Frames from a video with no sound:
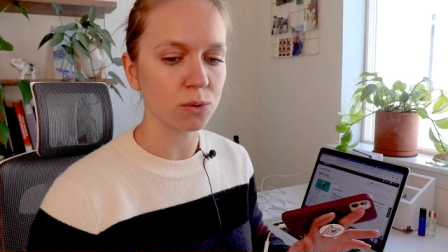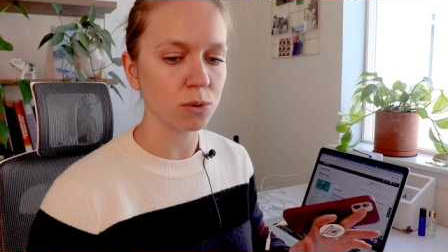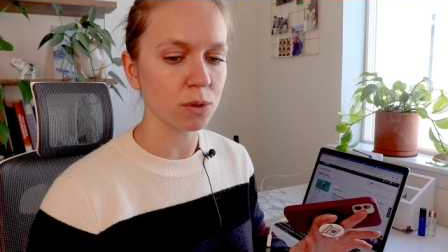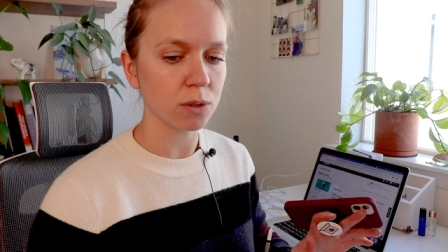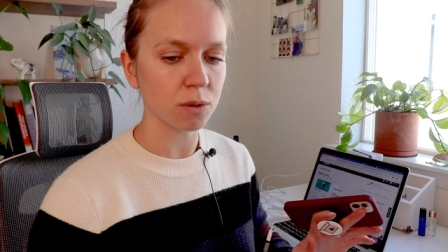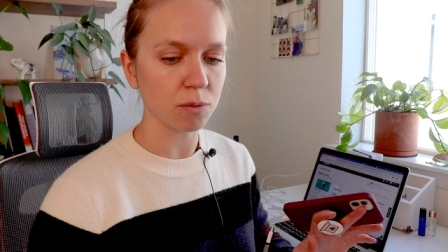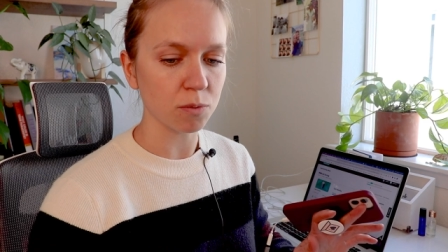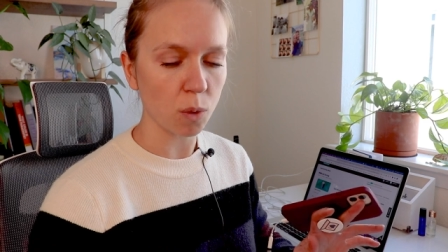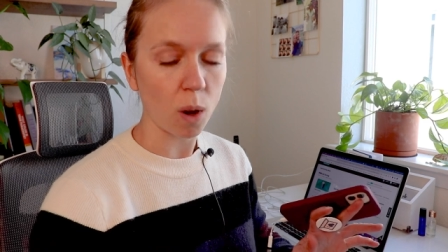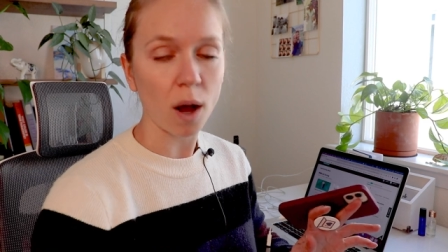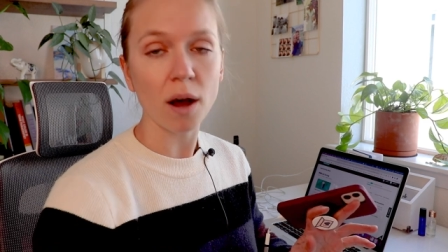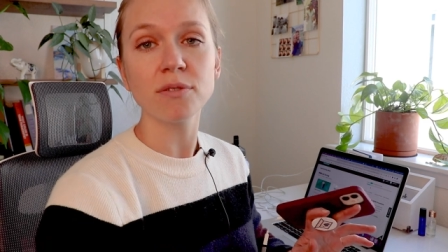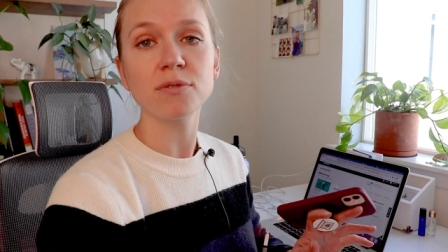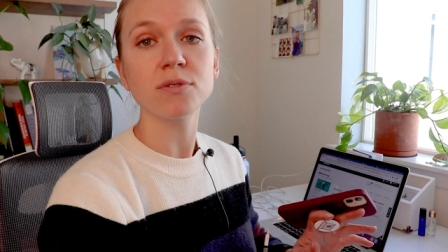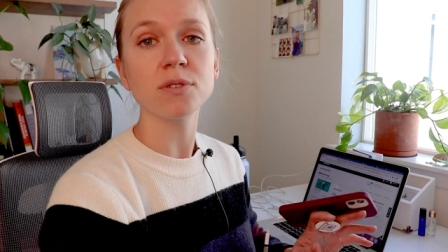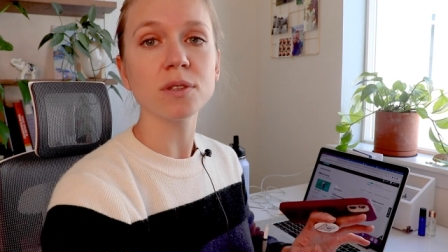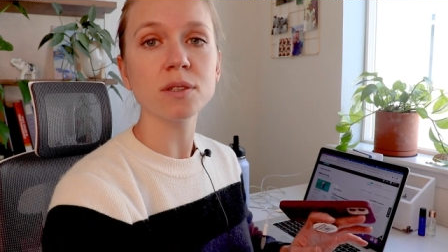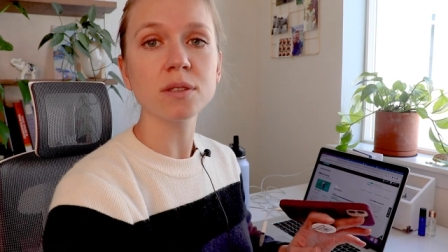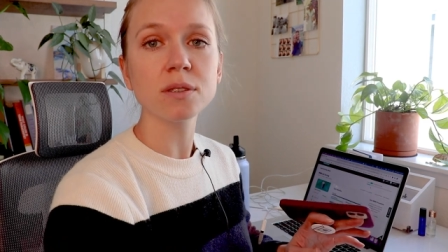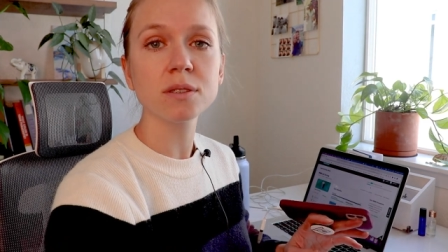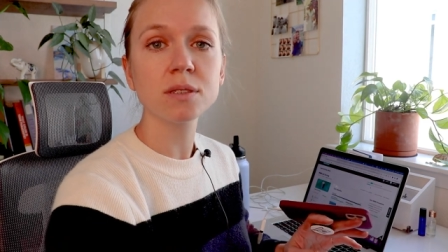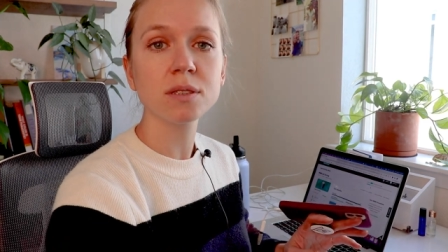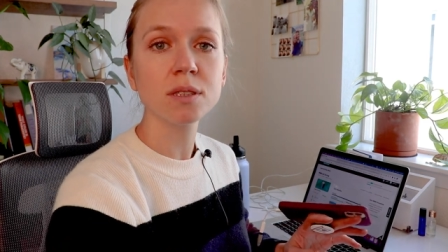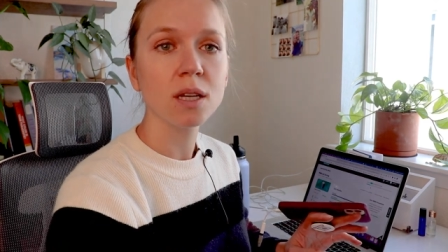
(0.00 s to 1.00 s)
or
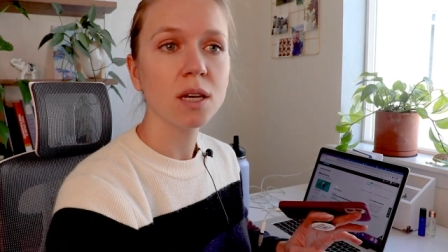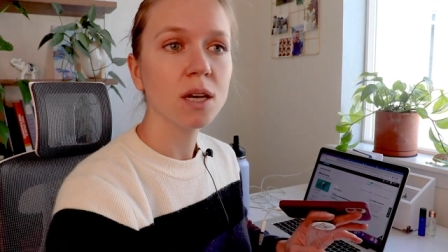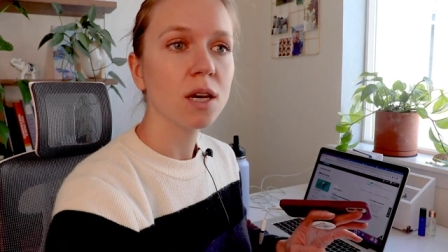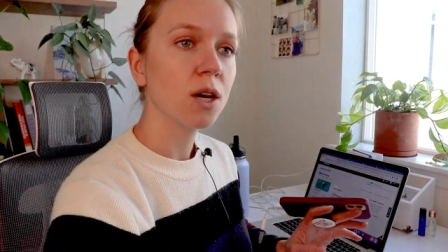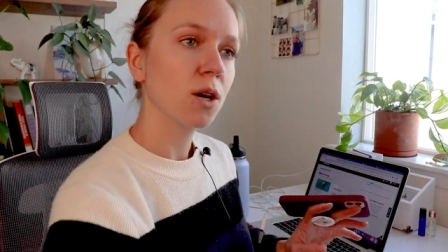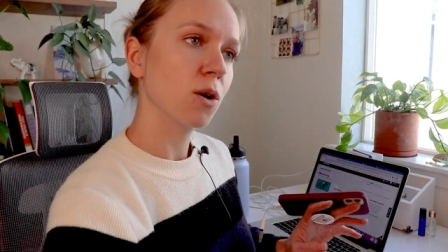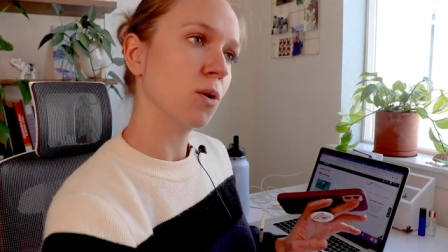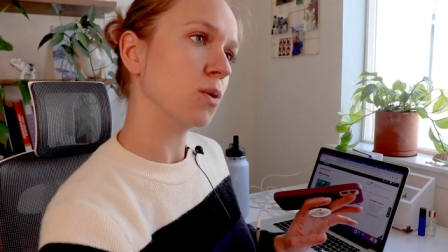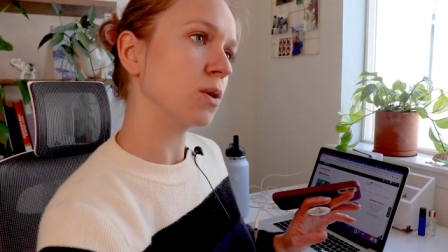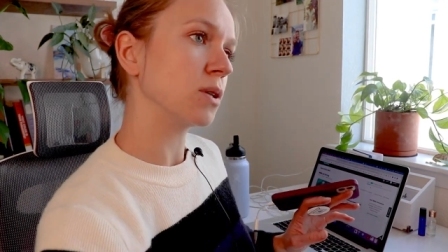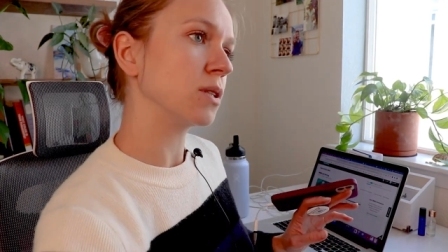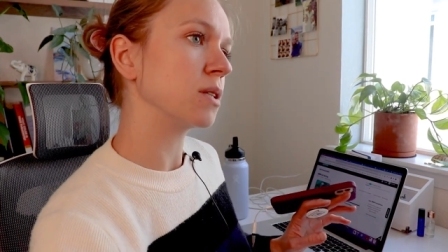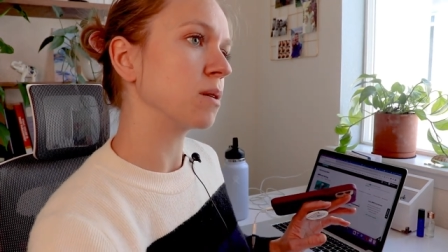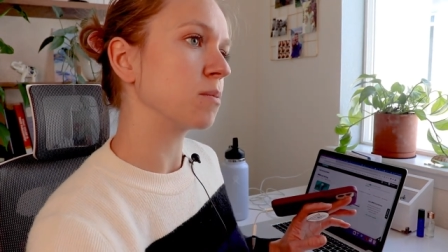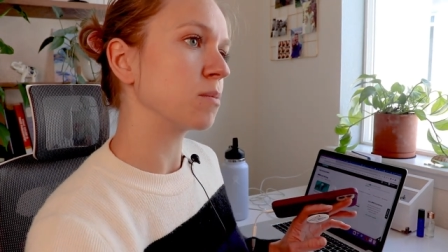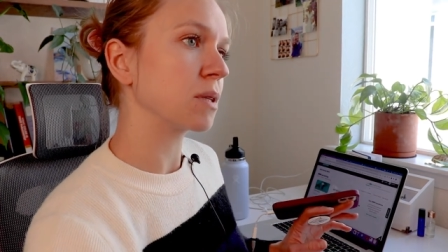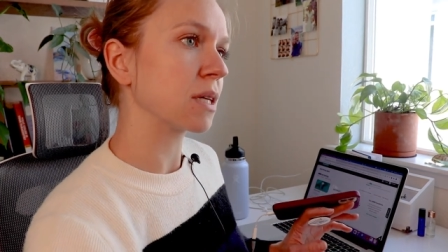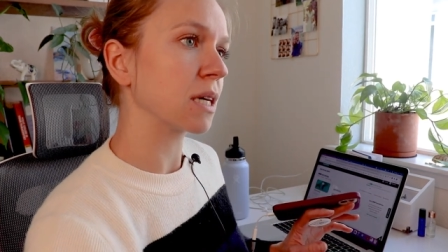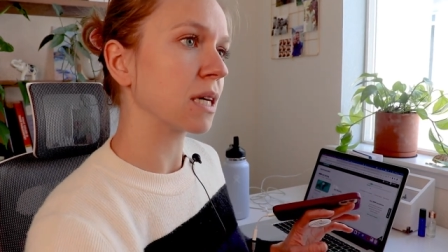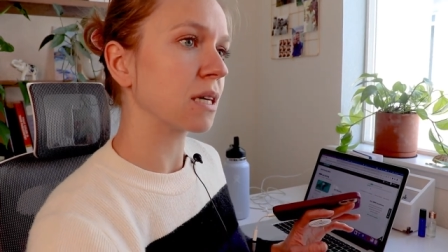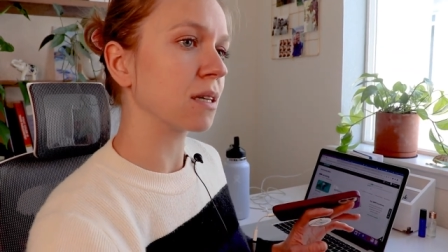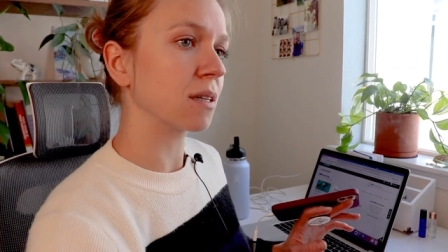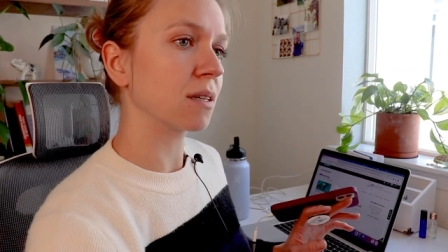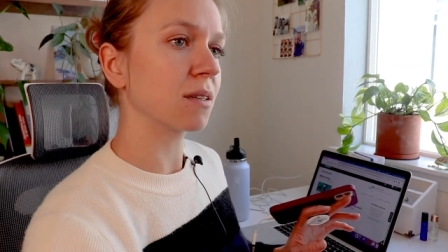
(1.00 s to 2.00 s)
waffles or
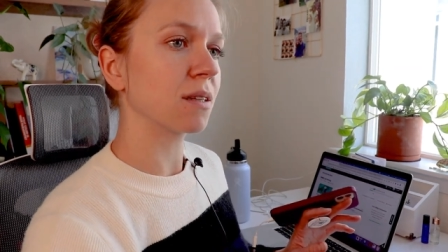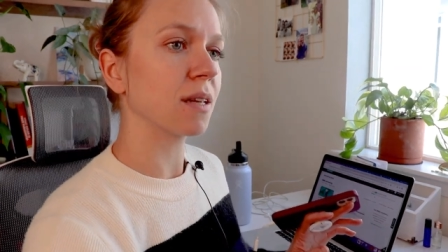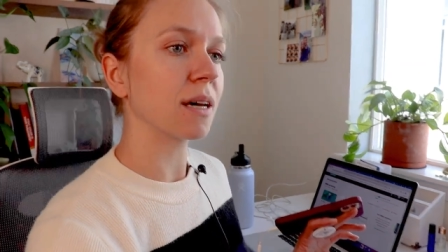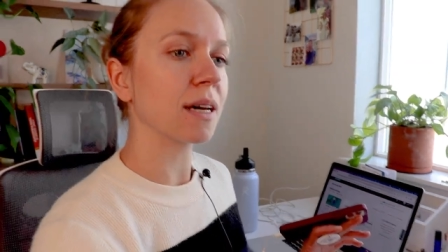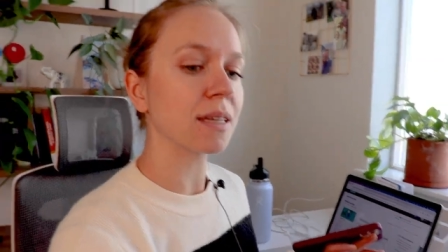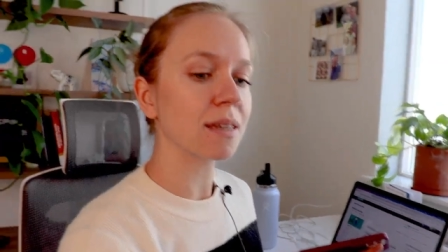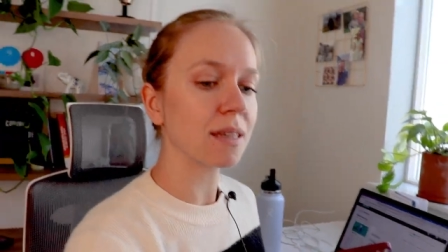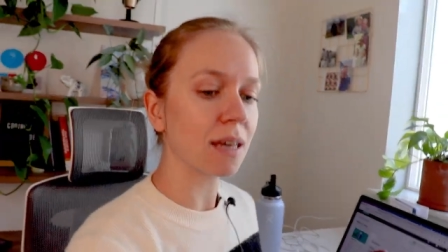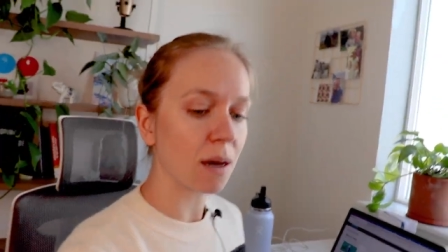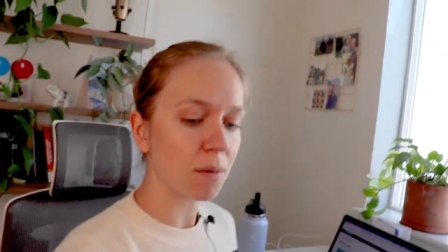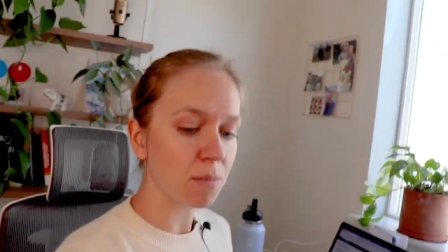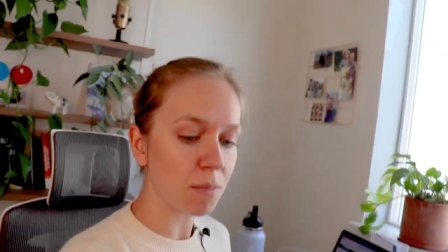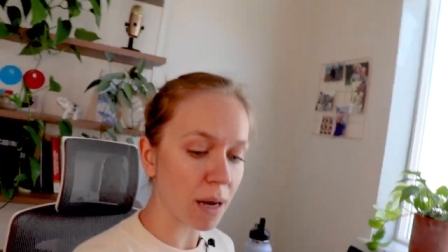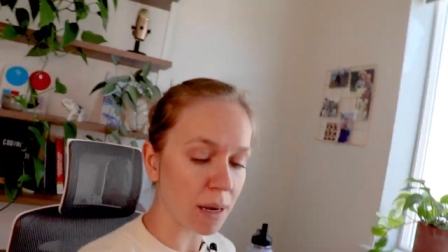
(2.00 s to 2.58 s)
something like that.